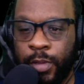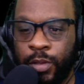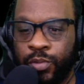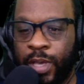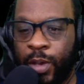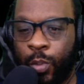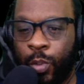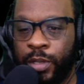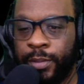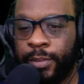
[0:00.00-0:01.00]
you got
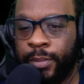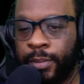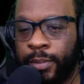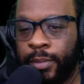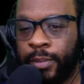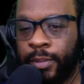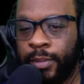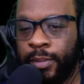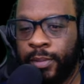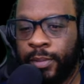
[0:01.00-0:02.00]
1.
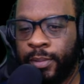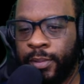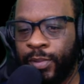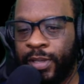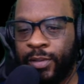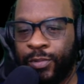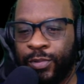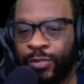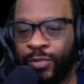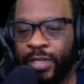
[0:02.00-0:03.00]
Wait, hold
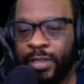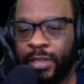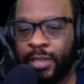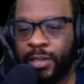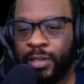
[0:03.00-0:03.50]
on, right there.